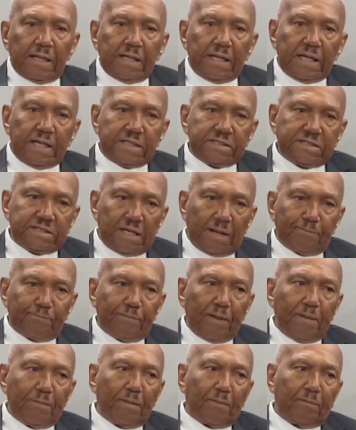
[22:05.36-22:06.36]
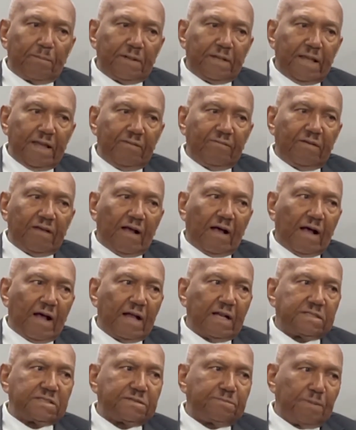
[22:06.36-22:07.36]
And some people believe
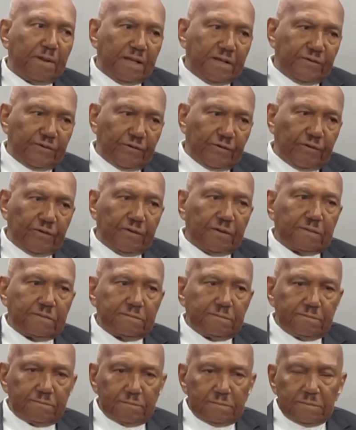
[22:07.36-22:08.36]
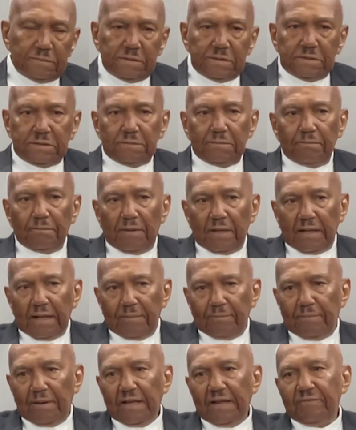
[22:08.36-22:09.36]
God speaks to you, but I
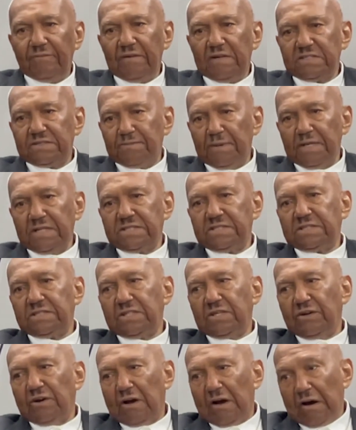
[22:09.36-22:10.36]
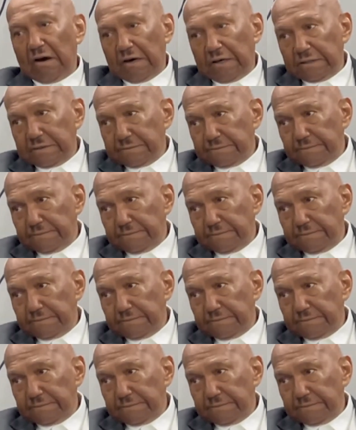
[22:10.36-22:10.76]
believe he speaks to your heart.